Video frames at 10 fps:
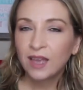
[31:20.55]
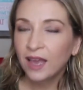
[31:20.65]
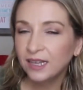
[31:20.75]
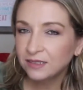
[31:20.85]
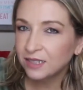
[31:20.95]

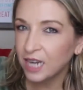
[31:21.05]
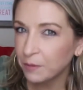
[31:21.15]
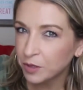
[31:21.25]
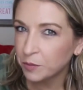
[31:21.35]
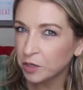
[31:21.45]
Hence the
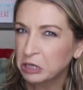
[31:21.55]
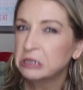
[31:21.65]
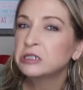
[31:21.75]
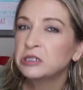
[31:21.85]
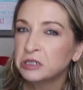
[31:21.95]
name of the
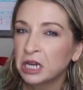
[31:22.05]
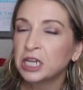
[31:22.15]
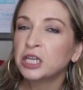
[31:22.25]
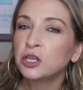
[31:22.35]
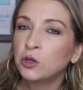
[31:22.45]
book,
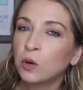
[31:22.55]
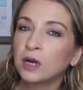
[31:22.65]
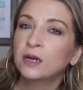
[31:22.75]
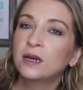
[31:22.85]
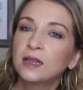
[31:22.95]
Designing
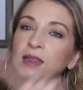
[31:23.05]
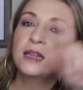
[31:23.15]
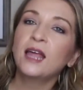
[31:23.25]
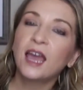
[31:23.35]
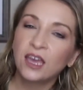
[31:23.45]
Your
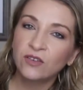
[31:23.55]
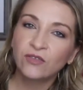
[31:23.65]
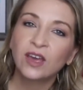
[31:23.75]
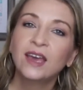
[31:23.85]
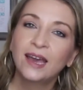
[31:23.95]

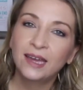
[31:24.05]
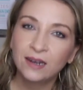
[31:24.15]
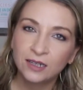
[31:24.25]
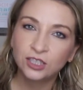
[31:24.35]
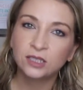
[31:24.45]
Life, and
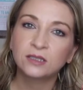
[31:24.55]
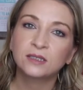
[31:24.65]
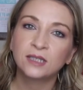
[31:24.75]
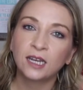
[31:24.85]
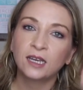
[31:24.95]
not just
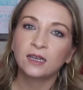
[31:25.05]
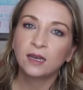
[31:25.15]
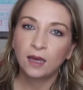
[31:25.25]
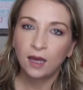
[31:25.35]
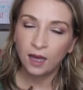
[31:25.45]

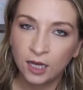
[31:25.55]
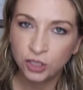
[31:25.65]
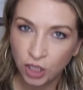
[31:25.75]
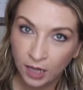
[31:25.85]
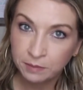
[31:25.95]
designing
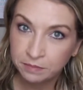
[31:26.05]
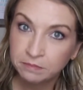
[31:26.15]
a job.